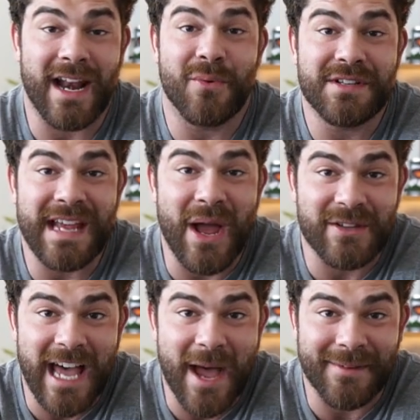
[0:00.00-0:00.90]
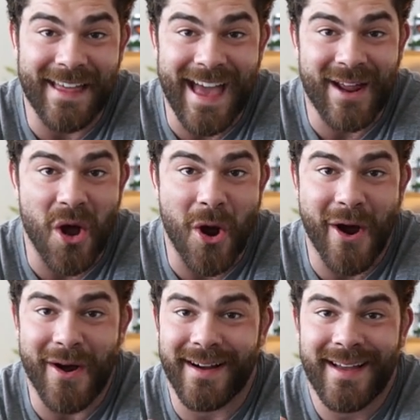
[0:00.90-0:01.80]
And I will say on top of that
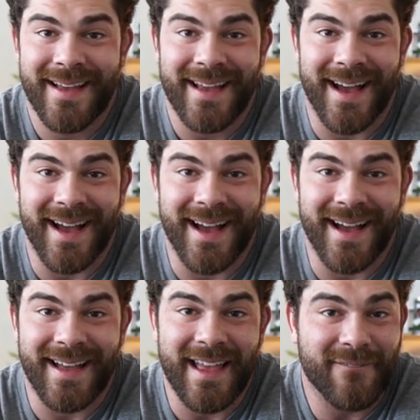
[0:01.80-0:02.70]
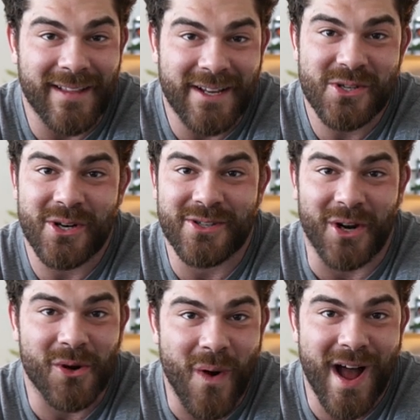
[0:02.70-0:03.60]
our uh, hip flexors,
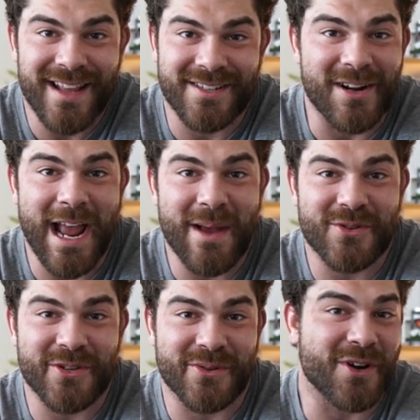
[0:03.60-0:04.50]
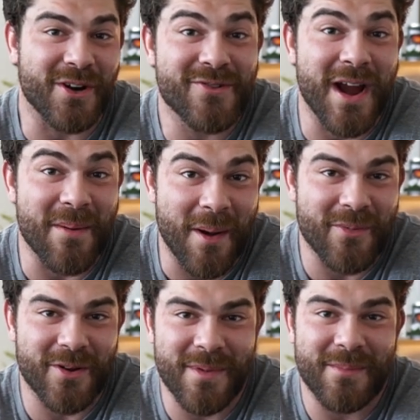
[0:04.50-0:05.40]
our quads, and our hamstrings are starting to cramp up
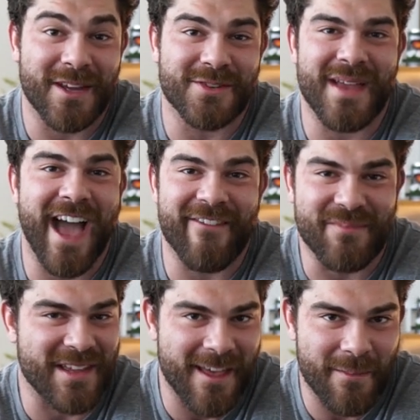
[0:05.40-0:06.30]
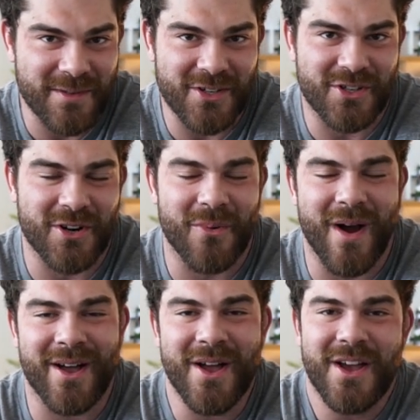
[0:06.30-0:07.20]
a little bit because we haven't been in that position in a
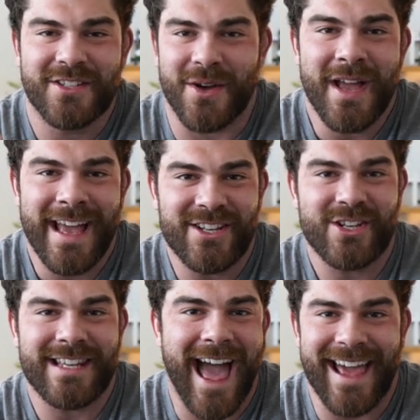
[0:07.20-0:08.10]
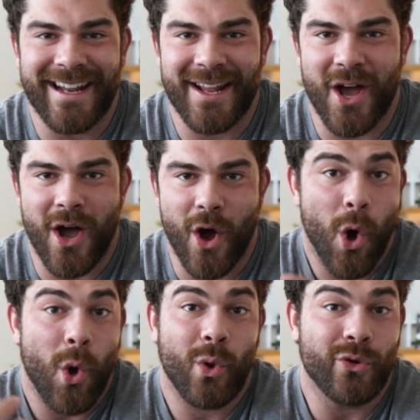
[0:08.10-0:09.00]
while. So it just added a, a
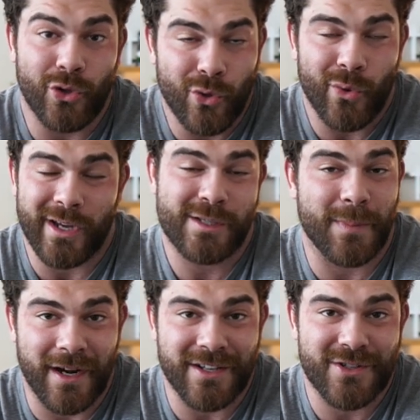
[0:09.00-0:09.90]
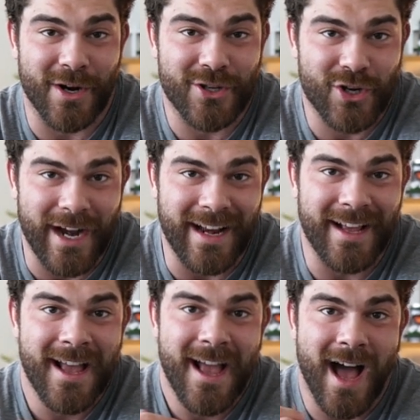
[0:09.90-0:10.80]
whole new experience to our
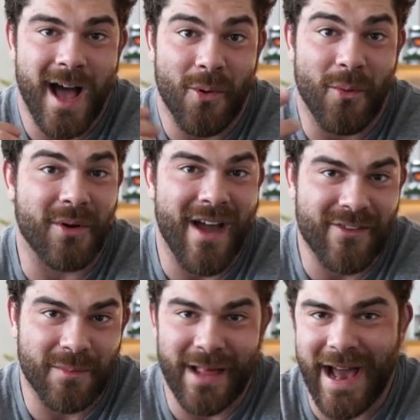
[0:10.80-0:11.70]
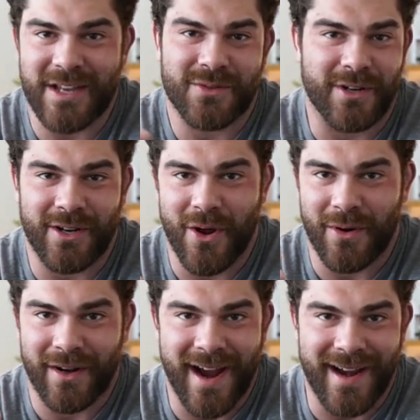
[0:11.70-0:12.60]
training. Uh, but we were having a blast. We, you know,
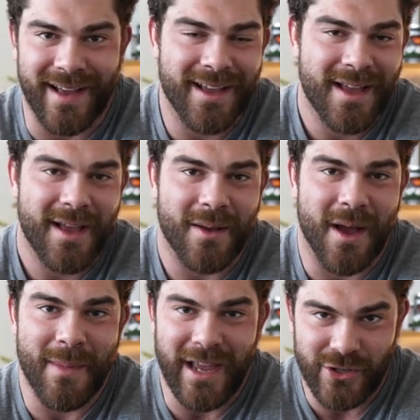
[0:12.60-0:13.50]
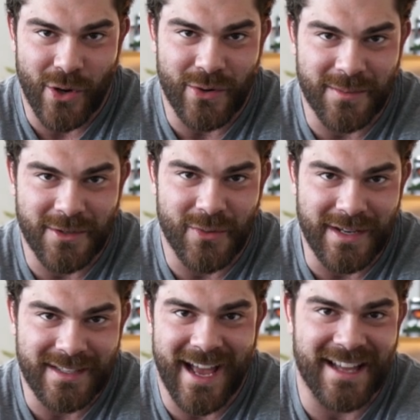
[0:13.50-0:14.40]
we were kind of uh, making jokes in
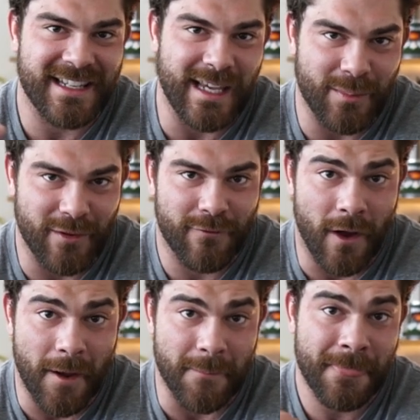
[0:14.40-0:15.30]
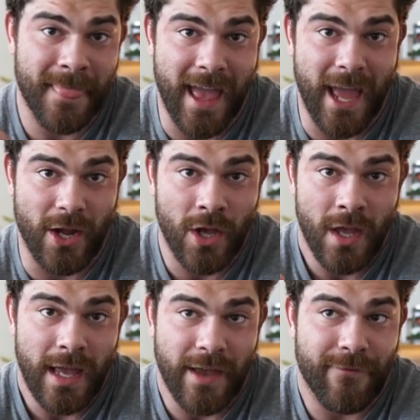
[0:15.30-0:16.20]
between sets, keeping it fun. And
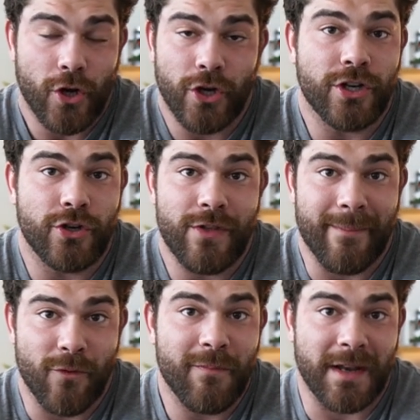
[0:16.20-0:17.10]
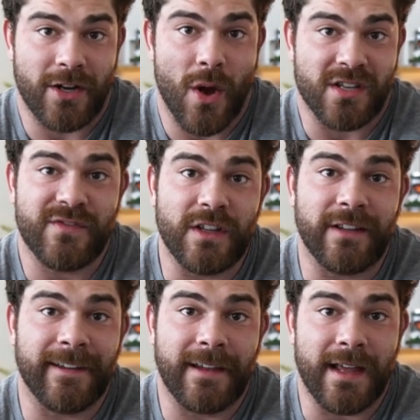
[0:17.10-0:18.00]
it felt good to do that movement. You know, I was
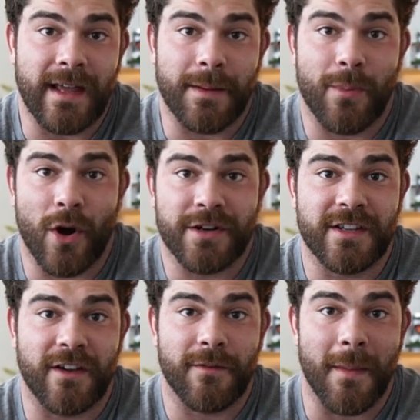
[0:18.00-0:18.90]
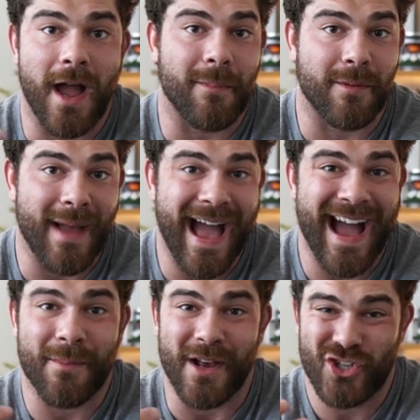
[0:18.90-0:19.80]
feeling it in parts of my upper
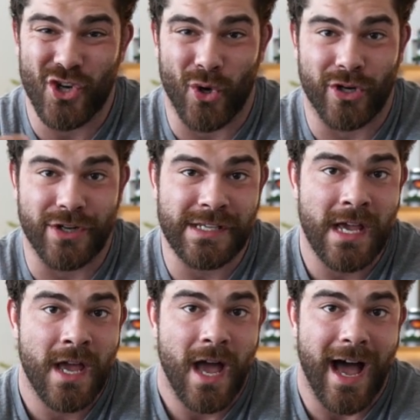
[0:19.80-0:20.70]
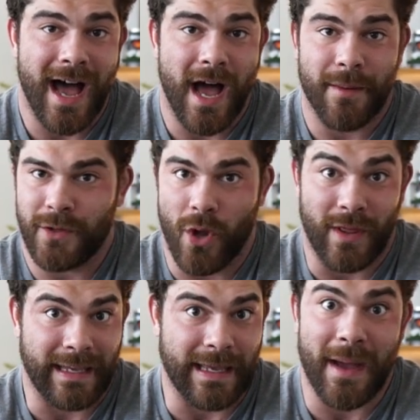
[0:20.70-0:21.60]
back, my shoulders, uh, you know,
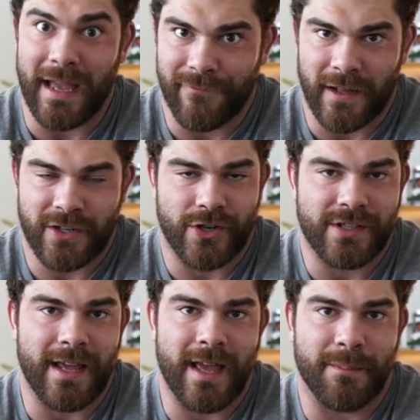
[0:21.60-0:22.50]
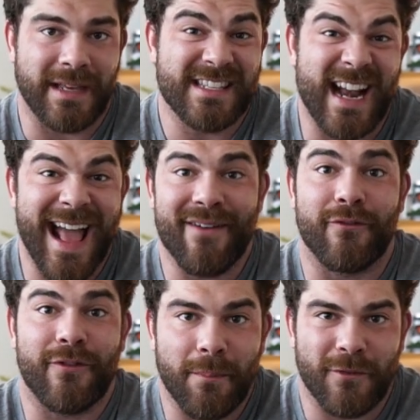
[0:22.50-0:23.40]
like in my hip flexors and, and places that I
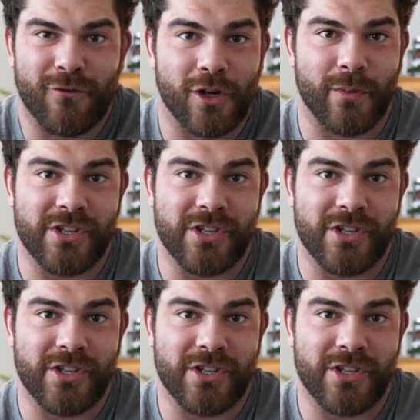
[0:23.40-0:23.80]
haven't felt before,